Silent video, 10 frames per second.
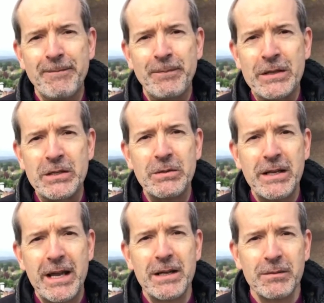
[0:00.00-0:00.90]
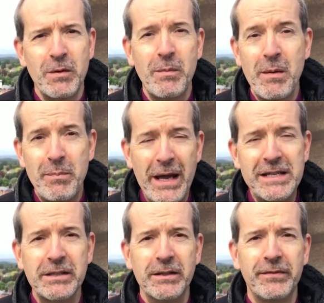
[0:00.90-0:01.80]
Surely it would be
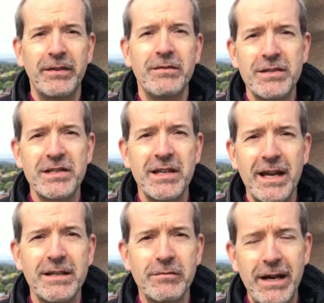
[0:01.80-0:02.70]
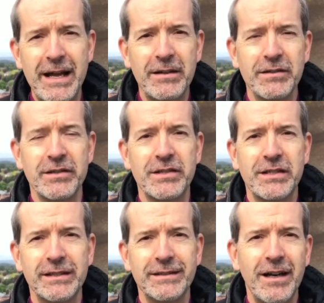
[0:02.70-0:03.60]
better if you'd stayed around
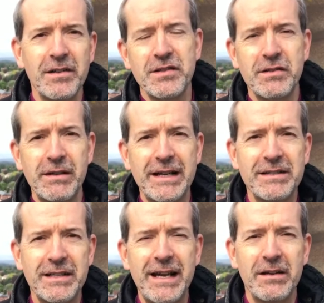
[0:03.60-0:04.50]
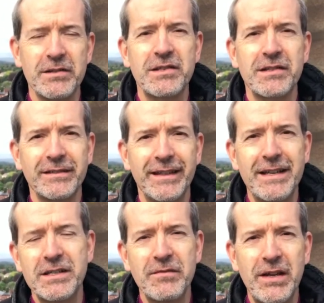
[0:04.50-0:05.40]
to answer our doubts,
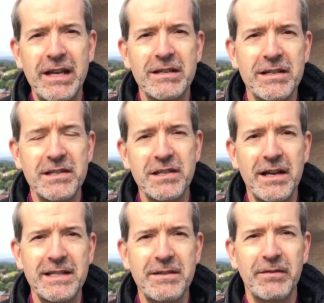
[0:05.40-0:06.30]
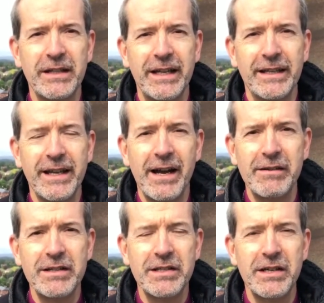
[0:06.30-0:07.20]
intervene decisively in our
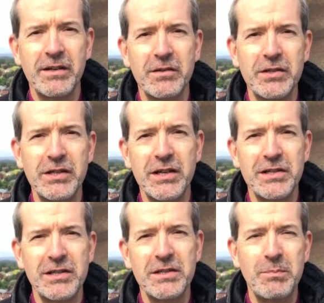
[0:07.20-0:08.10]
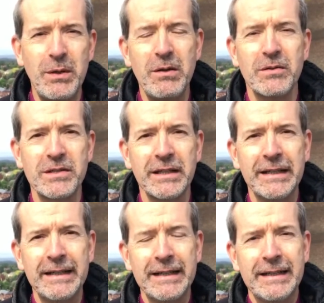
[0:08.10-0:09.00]
internal church disputes,
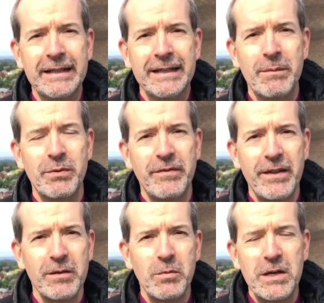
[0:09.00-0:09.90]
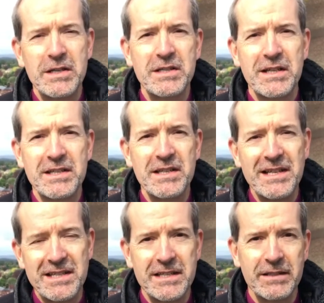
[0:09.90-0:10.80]
and prevent the worst
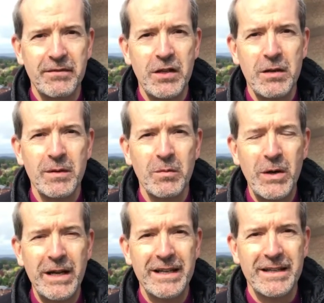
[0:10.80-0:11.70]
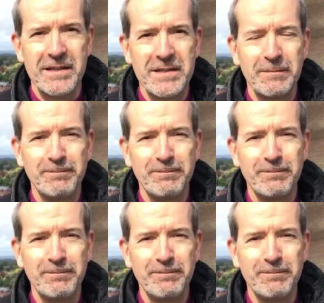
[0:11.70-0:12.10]
excesses of human wickedness.